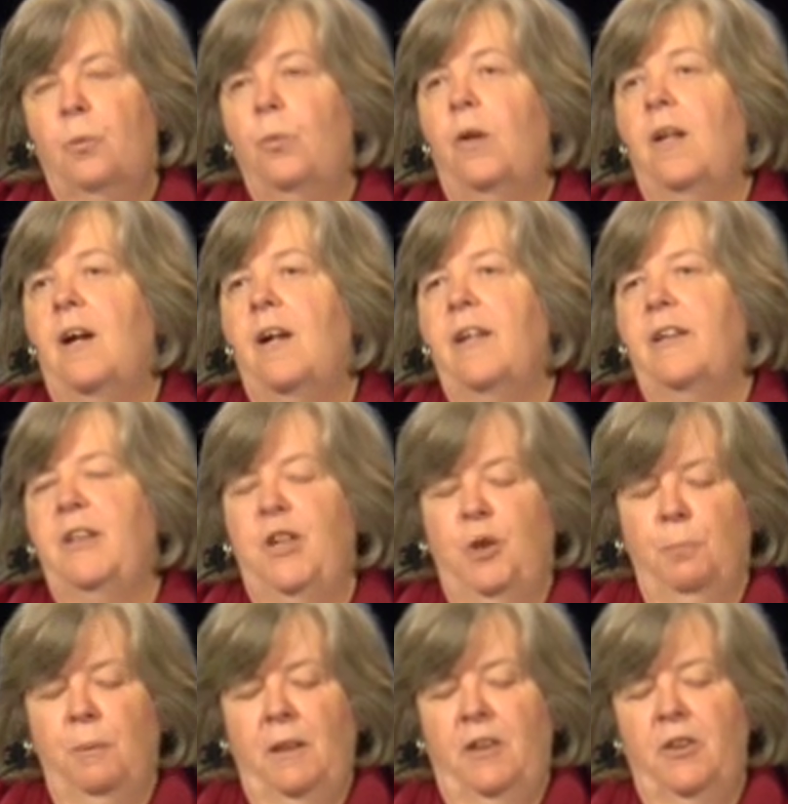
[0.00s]
Rely on
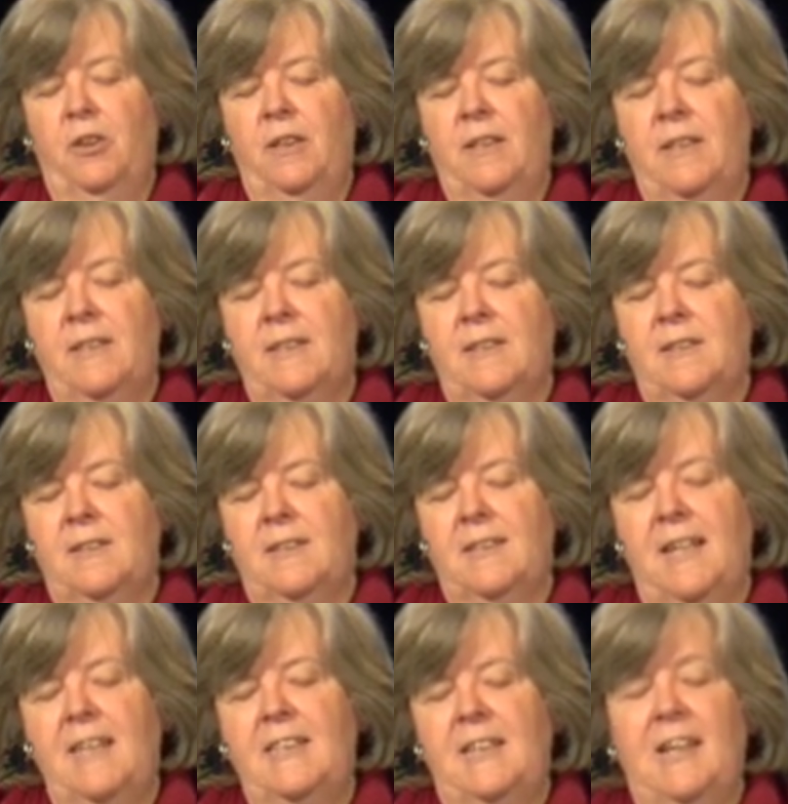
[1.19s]
human goodness.
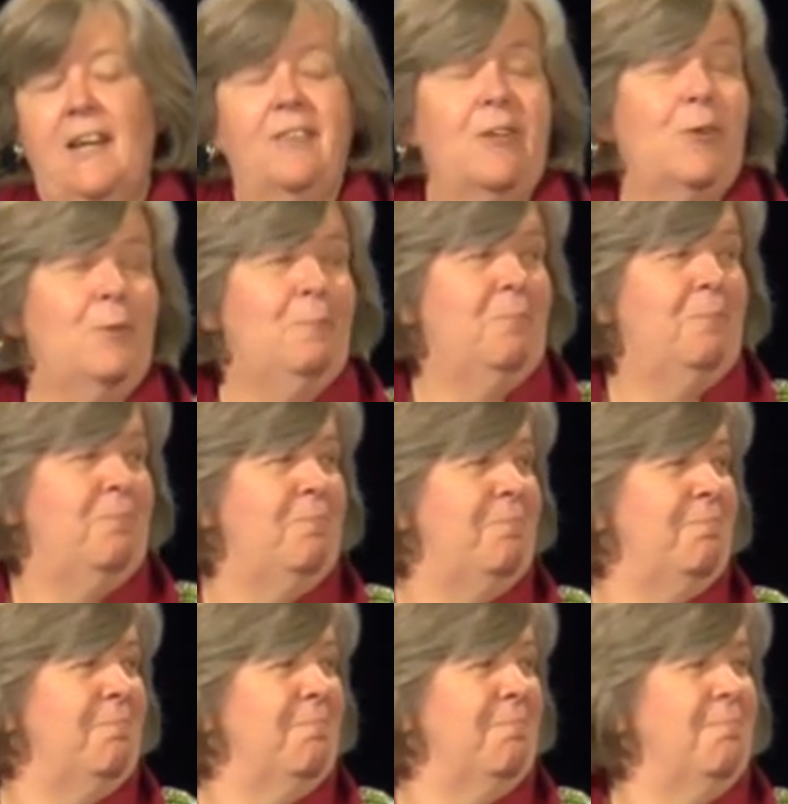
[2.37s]
Stay together.
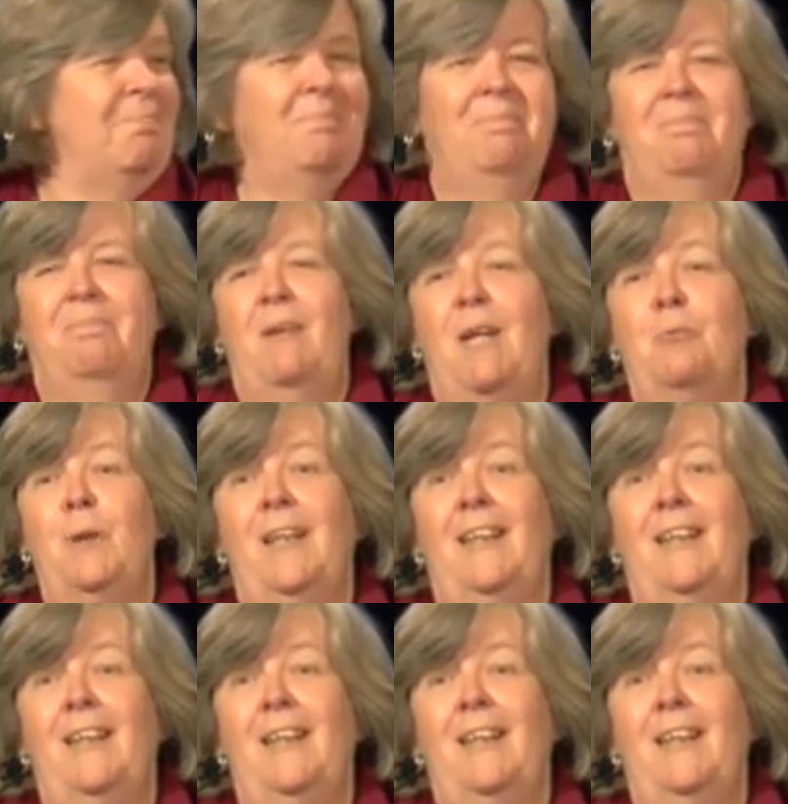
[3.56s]
Meg